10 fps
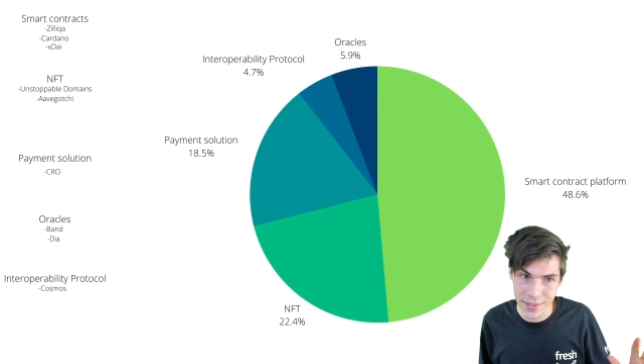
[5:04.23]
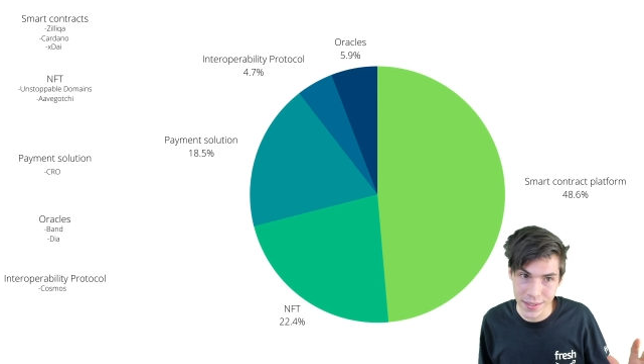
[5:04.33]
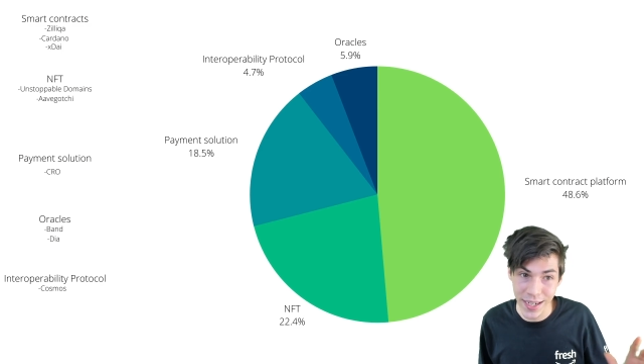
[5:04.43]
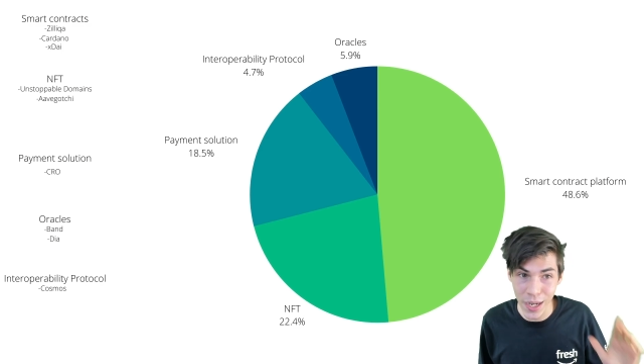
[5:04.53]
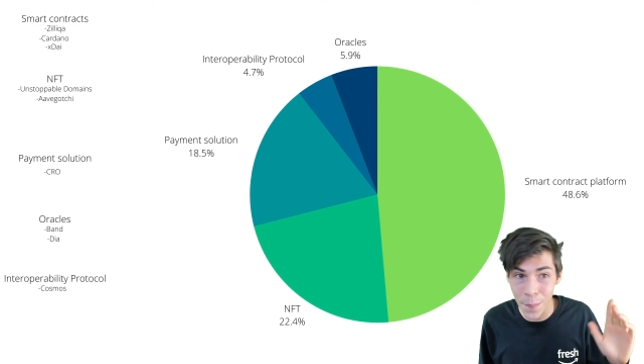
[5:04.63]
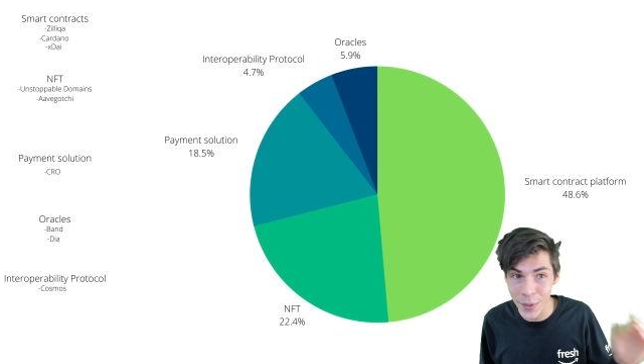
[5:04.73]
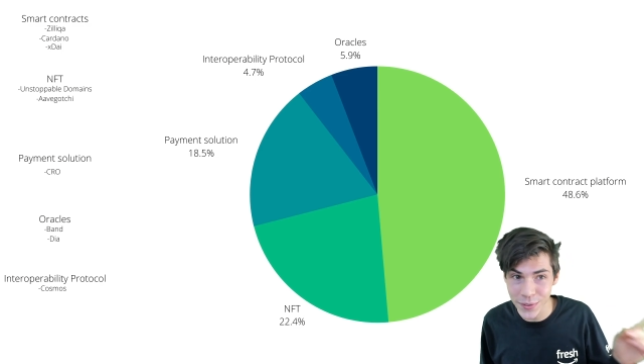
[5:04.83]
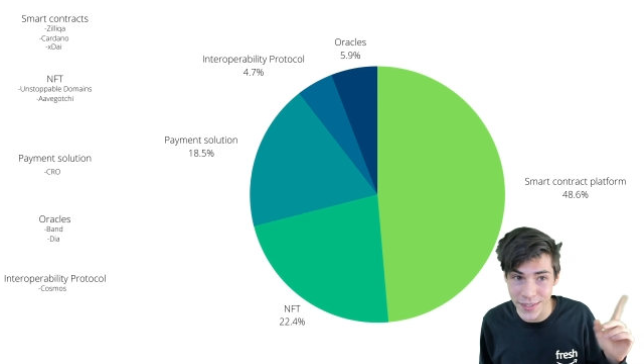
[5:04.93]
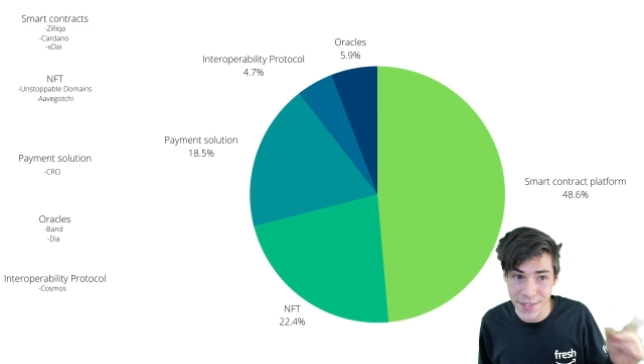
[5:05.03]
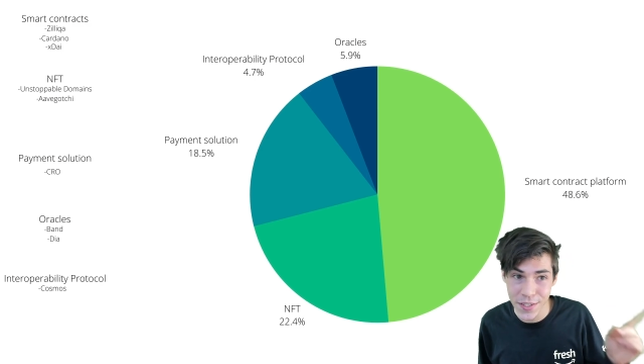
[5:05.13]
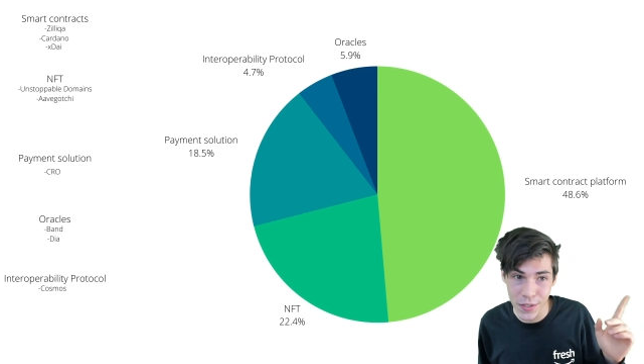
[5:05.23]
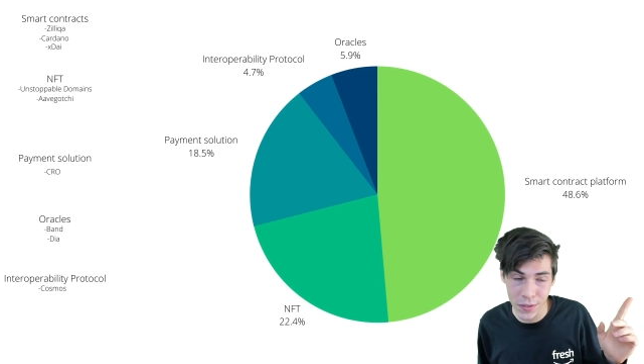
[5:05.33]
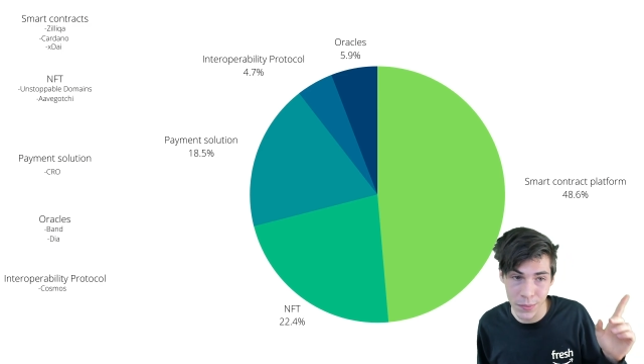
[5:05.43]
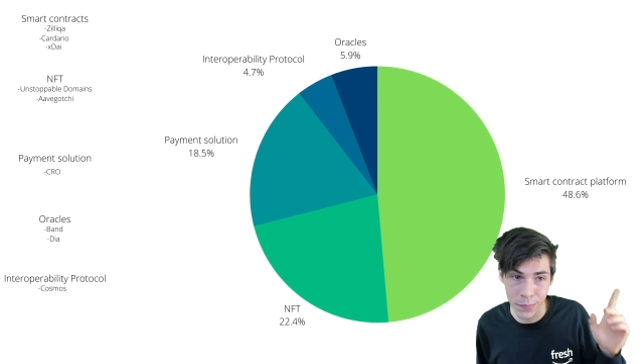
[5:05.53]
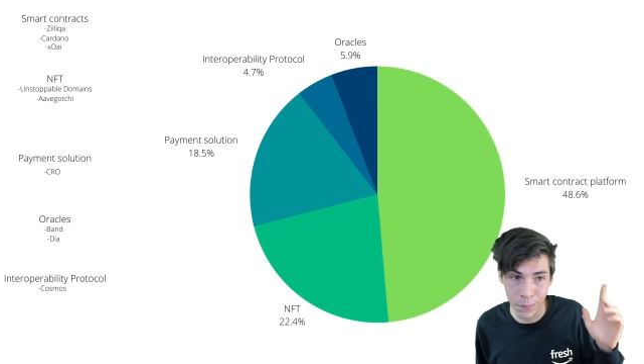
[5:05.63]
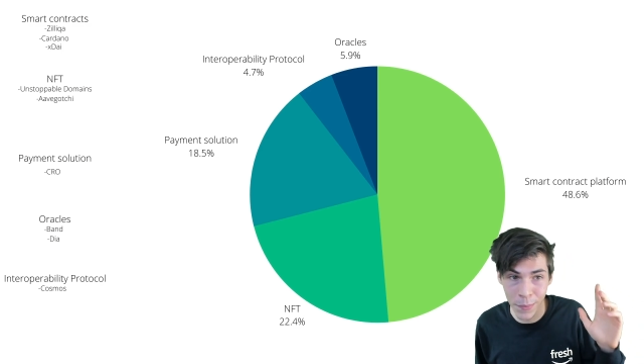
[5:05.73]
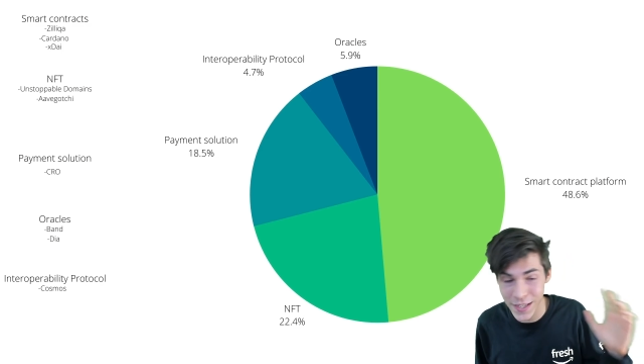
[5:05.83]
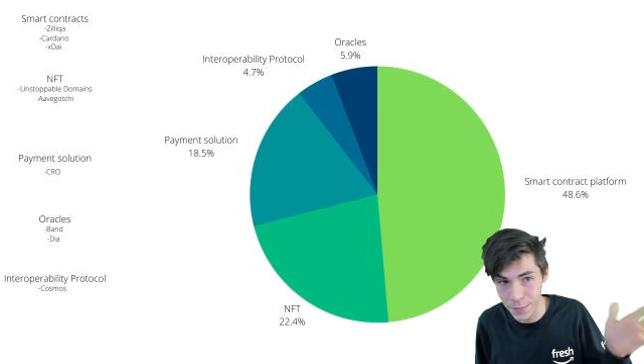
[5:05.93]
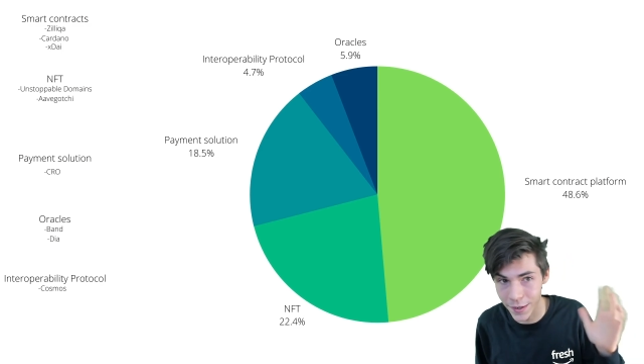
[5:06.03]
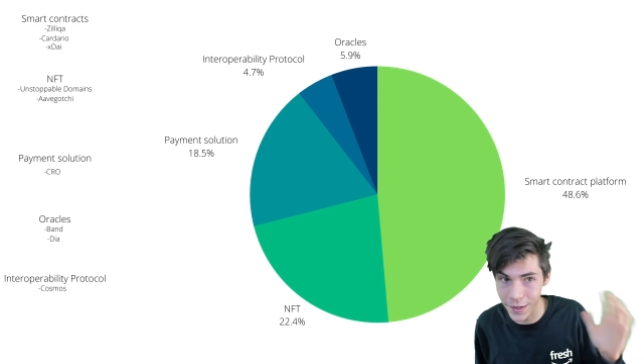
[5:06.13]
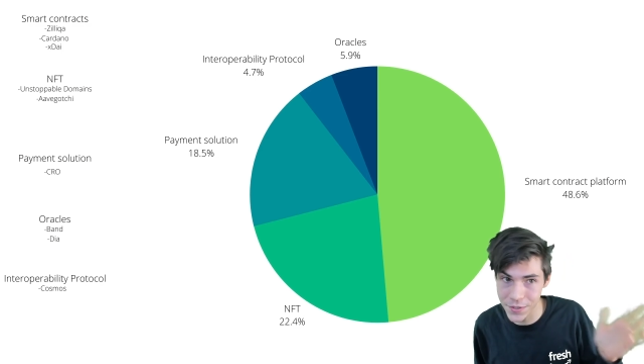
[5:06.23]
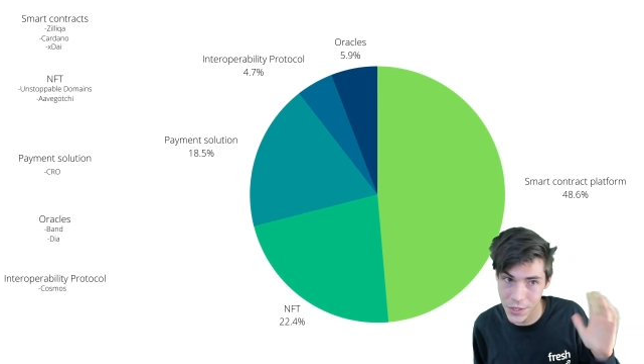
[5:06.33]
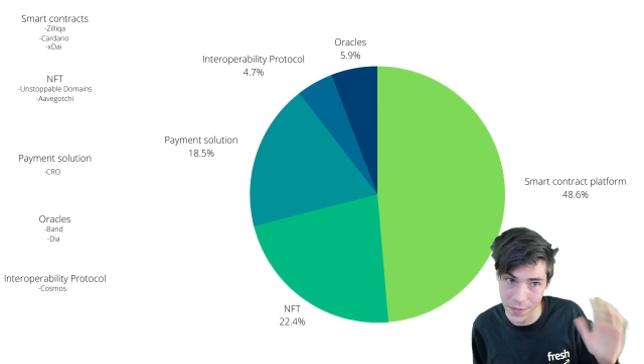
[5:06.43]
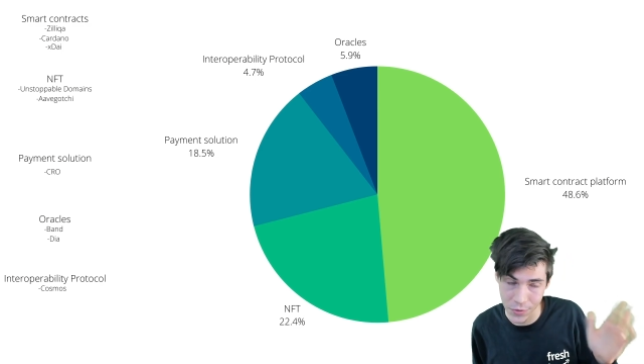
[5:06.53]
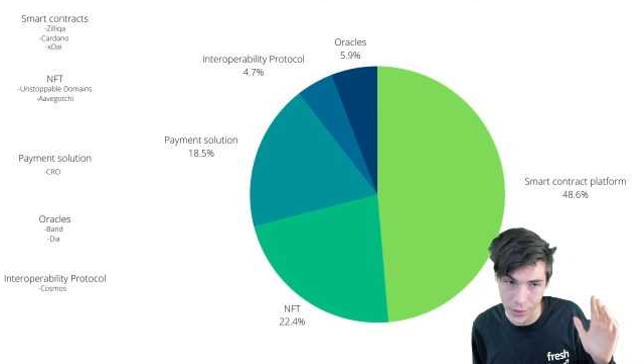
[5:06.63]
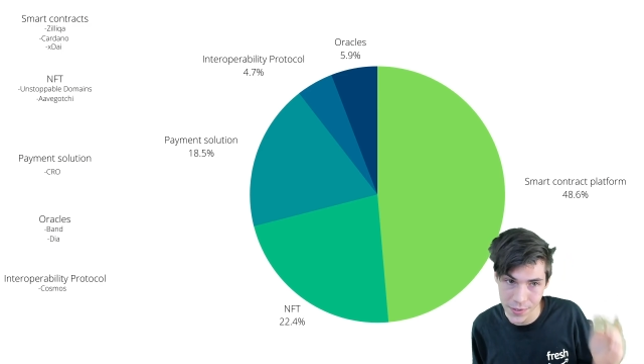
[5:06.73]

kind of built into my smart contracts of choice.